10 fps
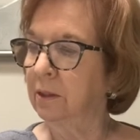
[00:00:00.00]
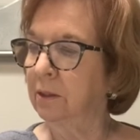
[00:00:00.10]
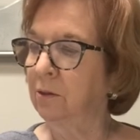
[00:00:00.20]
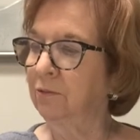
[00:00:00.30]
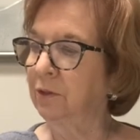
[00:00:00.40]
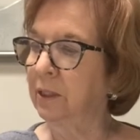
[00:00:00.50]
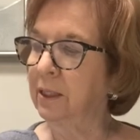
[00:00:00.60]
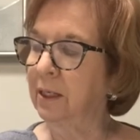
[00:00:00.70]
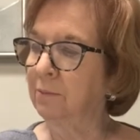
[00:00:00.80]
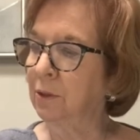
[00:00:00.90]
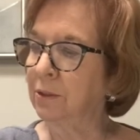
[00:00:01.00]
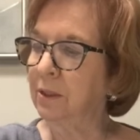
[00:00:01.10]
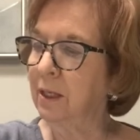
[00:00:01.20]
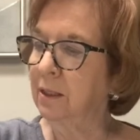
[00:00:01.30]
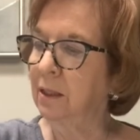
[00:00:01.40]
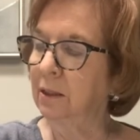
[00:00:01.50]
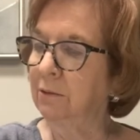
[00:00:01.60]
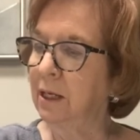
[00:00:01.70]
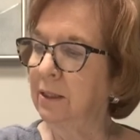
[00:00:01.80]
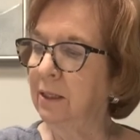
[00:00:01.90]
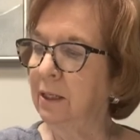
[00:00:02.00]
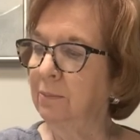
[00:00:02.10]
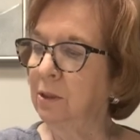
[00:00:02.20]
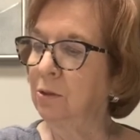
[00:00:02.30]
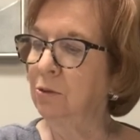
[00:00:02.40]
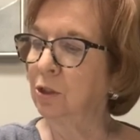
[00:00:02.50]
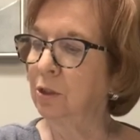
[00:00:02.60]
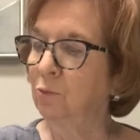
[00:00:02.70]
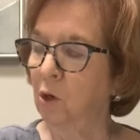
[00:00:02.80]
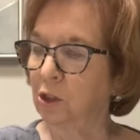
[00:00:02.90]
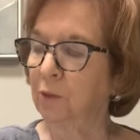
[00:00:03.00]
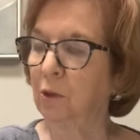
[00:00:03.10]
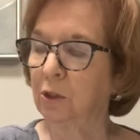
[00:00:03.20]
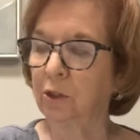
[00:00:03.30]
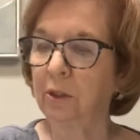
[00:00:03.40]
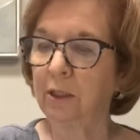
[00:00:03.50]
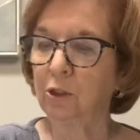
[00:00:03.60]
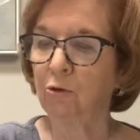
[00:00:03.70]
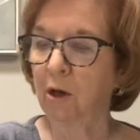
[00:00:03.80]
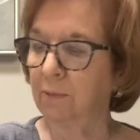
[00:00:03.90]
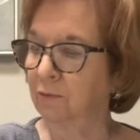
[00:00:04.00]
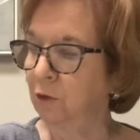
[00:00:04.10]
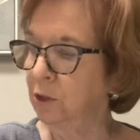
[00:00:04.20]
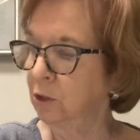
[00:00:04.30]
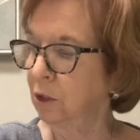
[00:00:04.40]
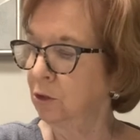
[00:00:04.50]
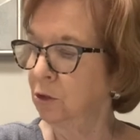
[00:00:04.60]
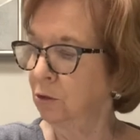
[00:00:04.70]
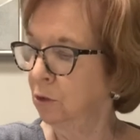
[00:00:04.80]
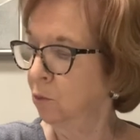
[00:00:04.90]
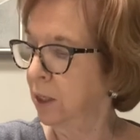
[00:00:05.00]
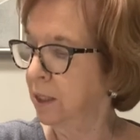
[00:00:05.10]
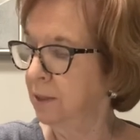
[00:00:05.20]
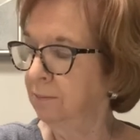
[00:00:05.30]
hopefully I get most of that color out of there. But you should wash your brush and let it dry before you start to do the white.